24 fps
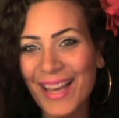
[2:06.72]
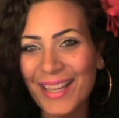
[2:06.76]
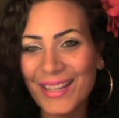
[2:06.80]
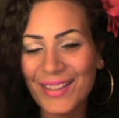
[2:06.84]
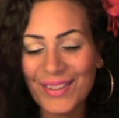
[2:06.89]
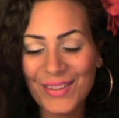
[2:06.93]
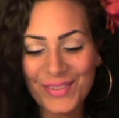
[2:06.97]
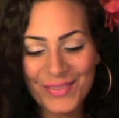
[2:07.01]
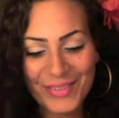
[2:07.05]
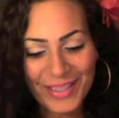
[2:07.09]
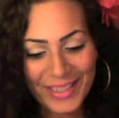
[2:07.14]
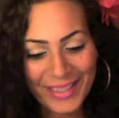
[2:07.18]
I
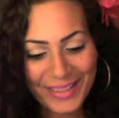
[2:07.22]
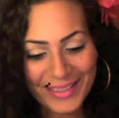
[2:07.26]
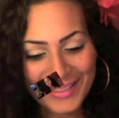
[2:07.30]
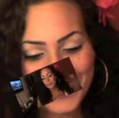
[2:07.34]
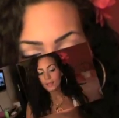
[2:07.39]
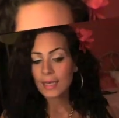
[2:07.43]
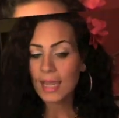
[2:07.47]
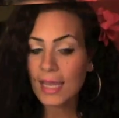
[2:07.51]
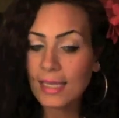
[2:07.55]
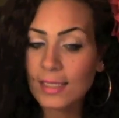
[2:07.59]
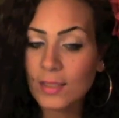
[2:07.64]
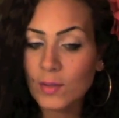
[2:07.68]
love it
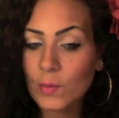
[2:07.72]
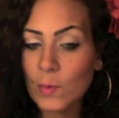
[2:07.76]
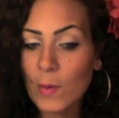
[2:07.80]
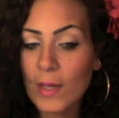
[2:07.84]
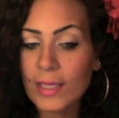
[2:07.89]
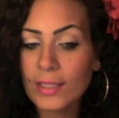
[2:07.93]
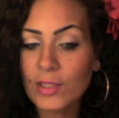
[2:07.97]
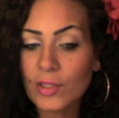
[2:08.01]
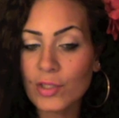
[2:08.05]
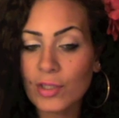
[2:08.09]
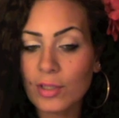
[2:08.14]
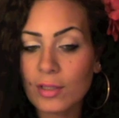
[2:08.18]
next
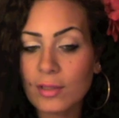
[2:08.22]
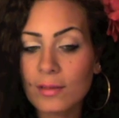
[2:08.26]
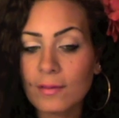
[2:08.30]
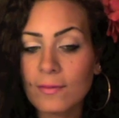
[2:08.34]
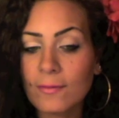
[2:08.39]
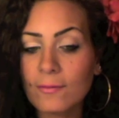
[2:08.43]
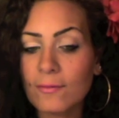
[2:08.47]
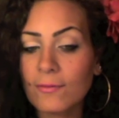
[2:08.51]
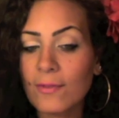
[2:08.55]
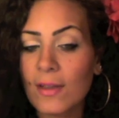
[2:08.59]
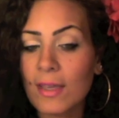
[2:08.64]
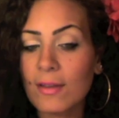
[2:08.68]
question
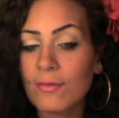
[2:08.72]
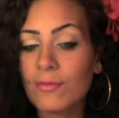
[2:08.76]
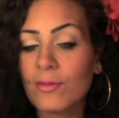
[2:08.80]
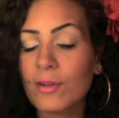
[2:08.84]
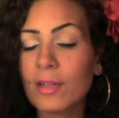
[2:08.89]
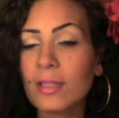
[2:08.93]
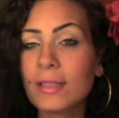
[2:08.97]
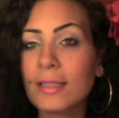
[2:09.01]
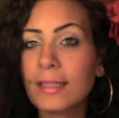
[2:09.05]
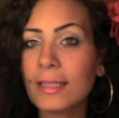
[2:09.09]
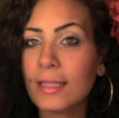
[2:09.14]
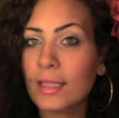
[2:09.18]

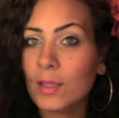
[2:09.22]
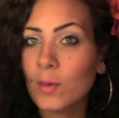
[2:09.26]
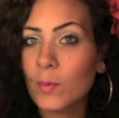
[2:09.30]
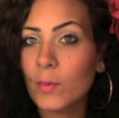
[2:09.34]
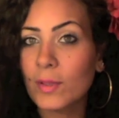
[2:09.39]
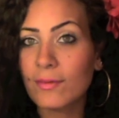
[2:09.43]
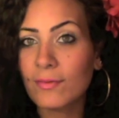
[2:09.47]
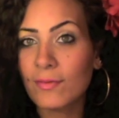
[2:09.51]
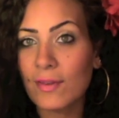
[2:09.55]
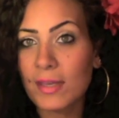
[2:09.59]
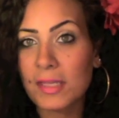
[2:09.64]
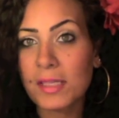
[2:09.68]
favorite
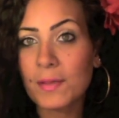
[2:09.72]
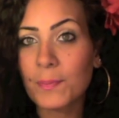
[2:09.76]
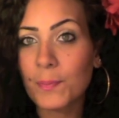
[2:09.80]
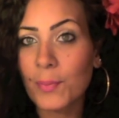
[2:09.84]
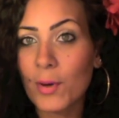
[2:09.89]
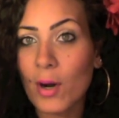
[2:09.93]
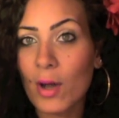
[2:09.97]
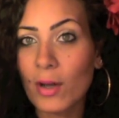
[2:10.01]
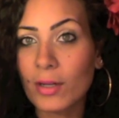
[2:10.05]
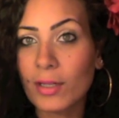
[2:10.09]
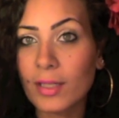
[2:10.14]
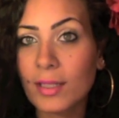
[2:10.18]
liquid face
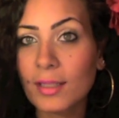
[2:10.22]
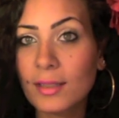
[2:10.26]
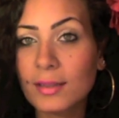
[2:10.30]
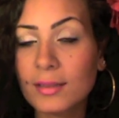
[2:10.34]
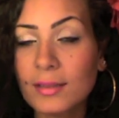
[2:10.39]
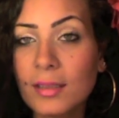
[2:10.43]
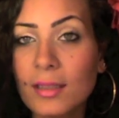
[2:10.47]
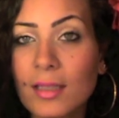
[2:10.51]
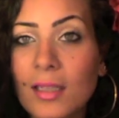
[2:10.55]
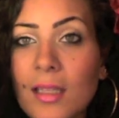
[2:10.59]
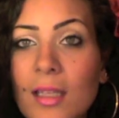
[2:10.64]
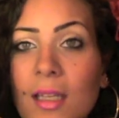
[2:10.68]
product
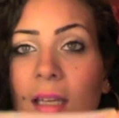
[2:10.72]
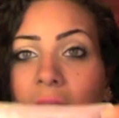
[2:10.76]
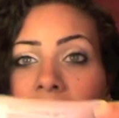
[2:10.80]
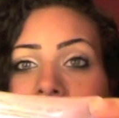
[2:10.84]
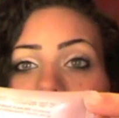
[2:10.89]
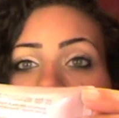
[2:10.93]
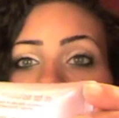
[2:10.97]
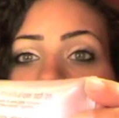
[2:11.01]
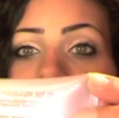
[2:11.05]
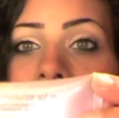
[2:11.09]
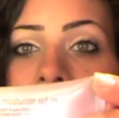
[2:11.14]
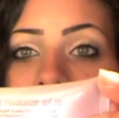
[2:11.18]

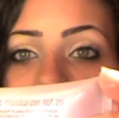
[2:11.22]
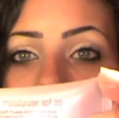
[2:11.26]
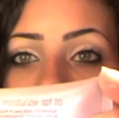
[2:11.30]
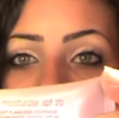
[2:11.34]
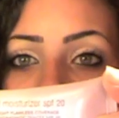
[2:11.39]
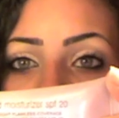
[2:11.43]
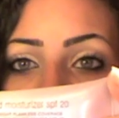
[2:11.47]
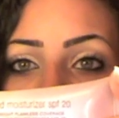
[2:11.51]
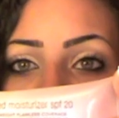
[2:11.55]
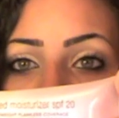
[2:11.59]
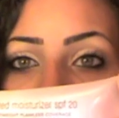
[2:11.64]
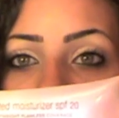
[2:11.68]

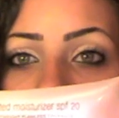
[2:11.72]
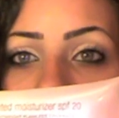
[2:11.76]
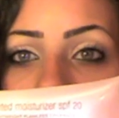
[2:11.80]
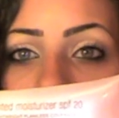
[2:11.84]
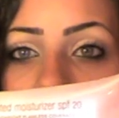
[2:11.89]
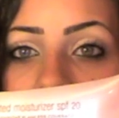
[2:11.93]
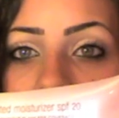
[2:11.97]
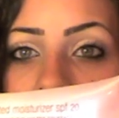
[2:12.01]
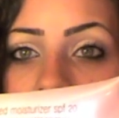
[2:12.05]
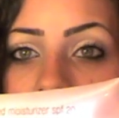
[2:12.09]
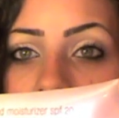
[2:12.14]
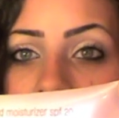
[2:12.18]
that would be
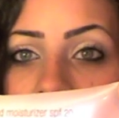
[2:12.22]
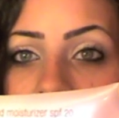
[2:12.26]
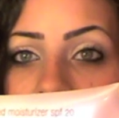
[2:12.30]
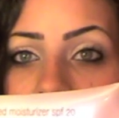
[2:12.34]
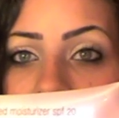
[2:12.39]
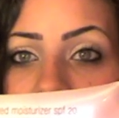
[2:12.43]
my Laura